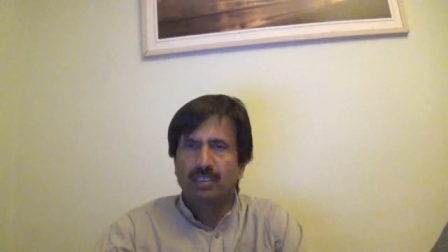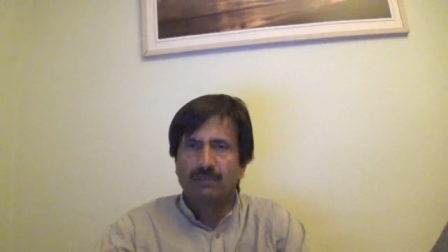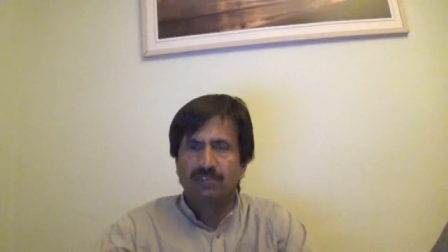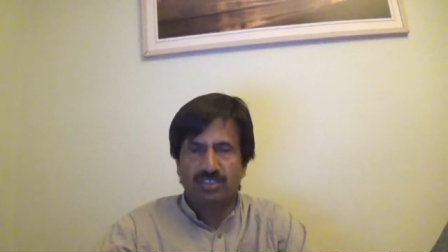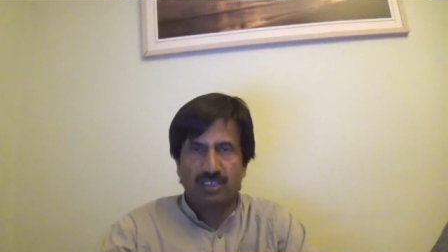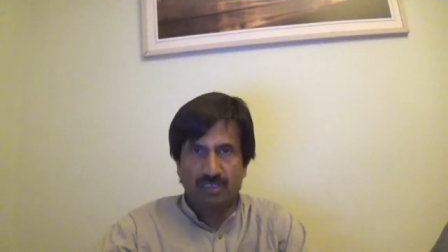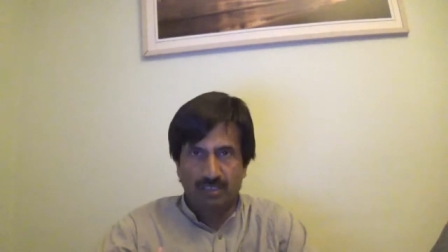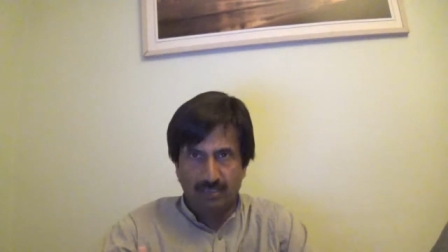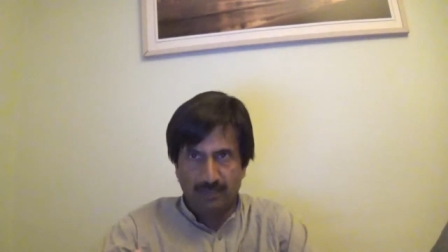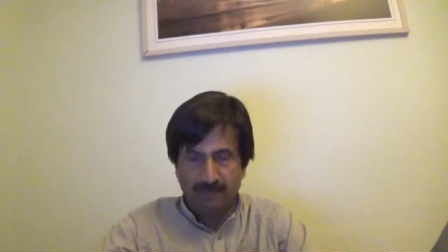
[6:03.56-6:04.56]
which can
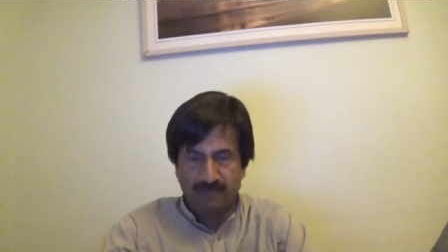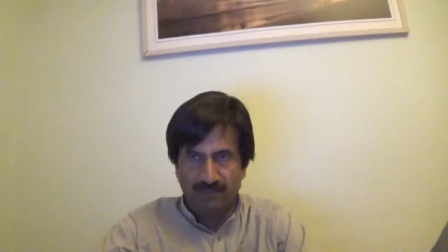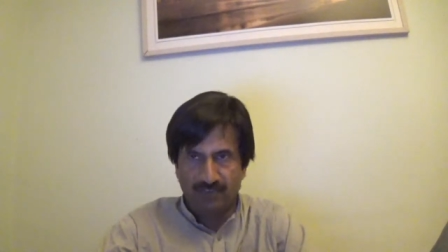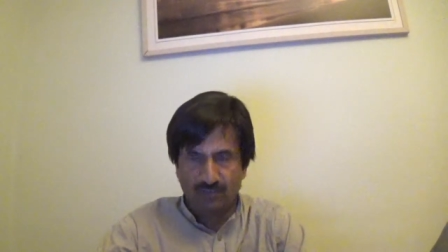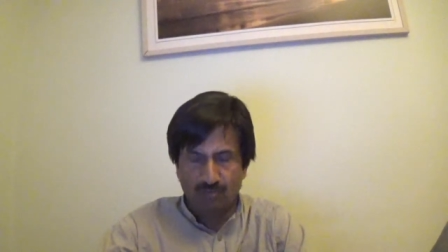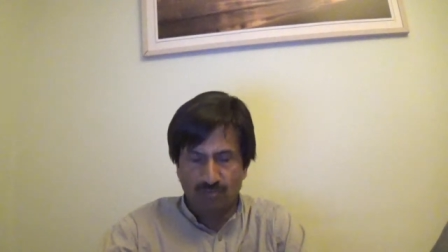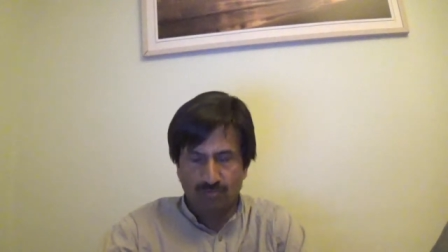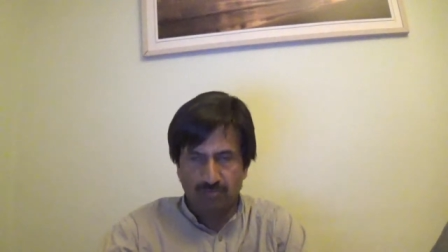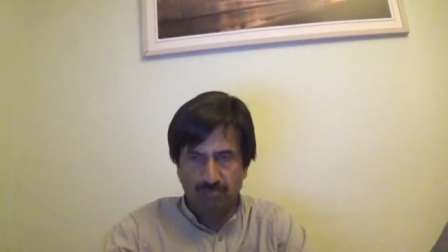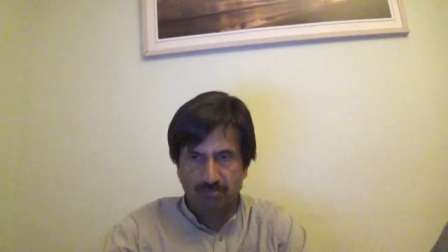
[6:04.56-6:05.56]
uh,
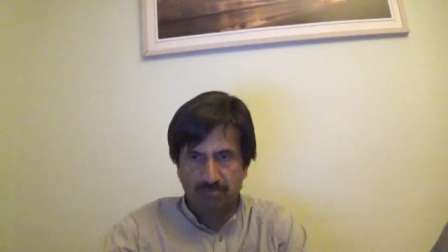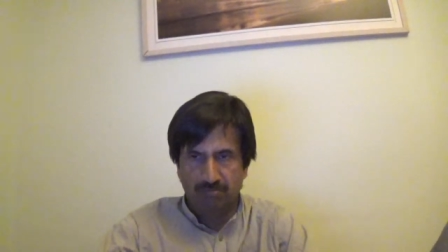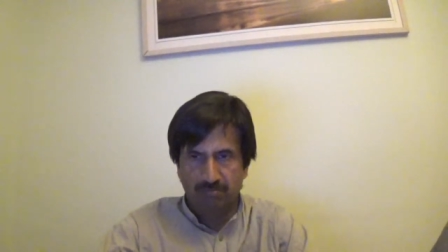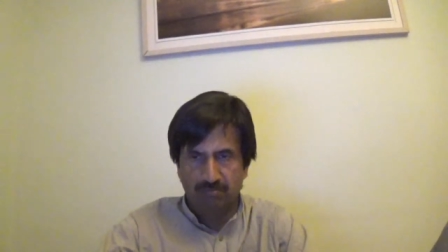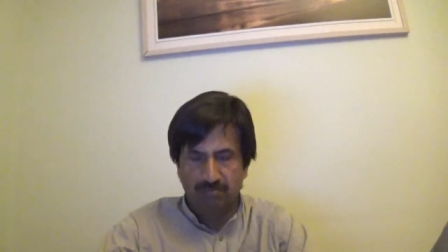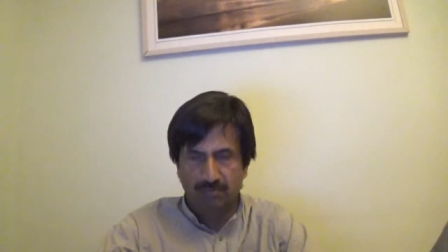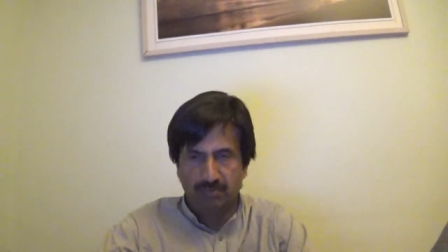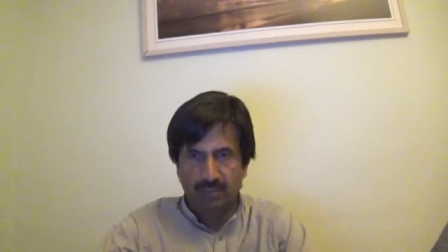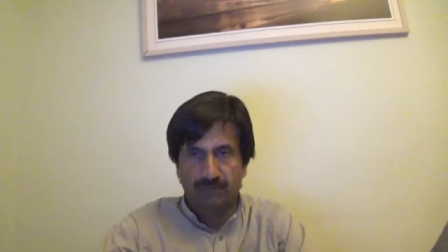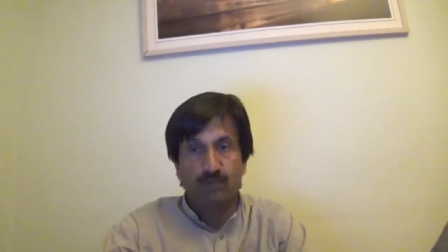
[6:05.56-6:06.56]
so
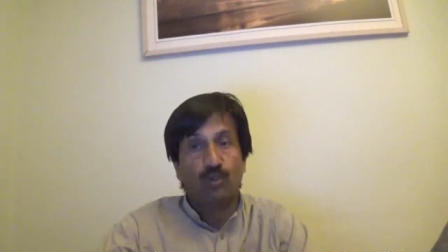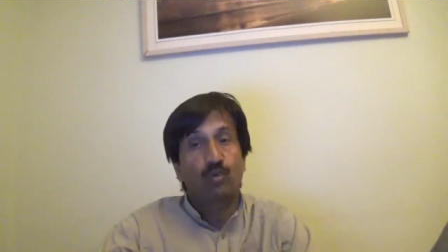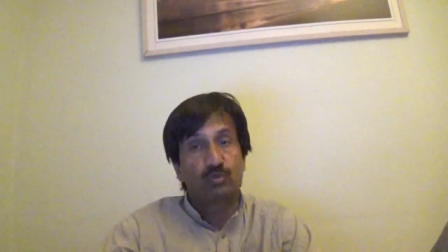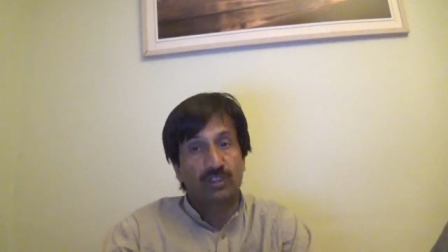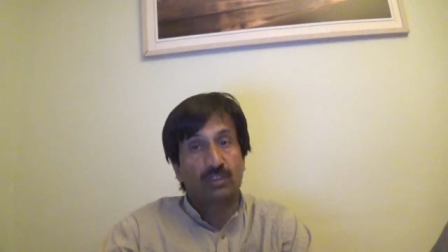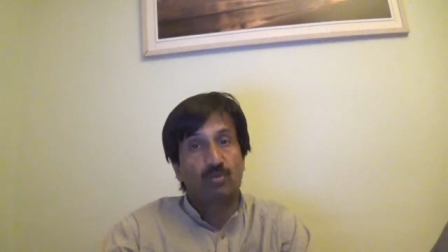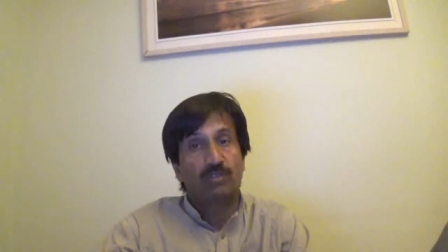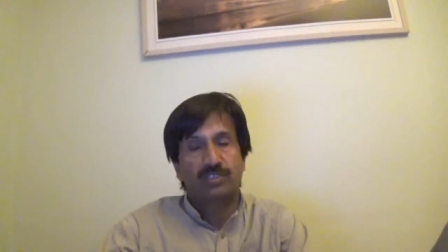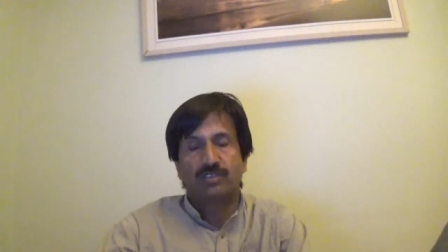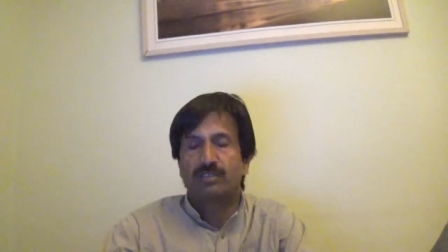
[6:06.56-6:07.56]
if you are losing too
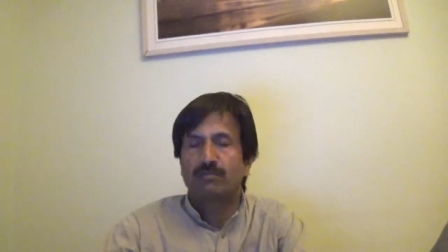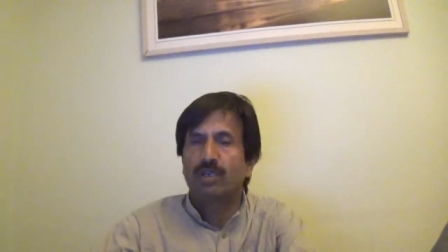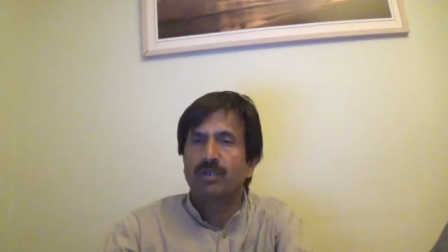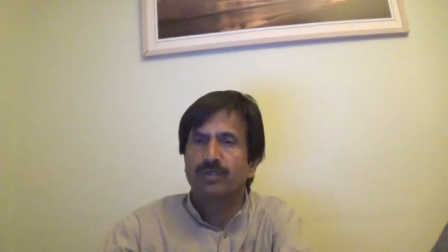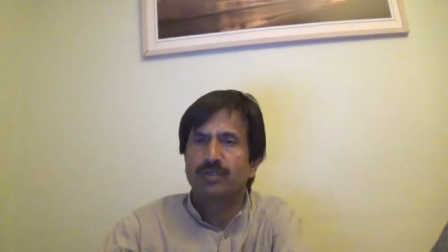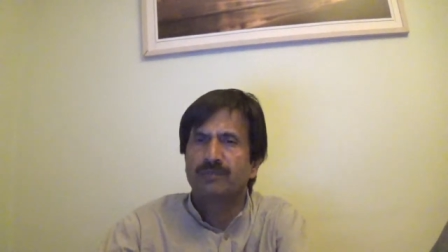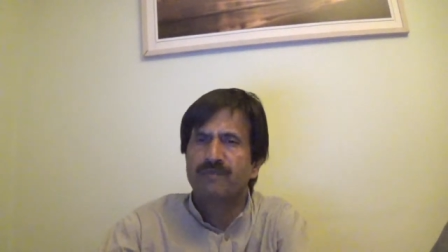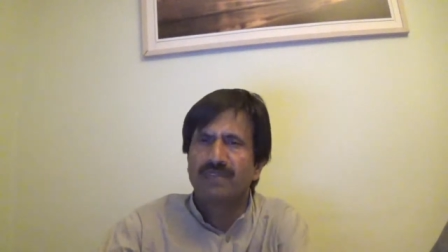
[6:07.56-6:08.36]
much uh, blood you know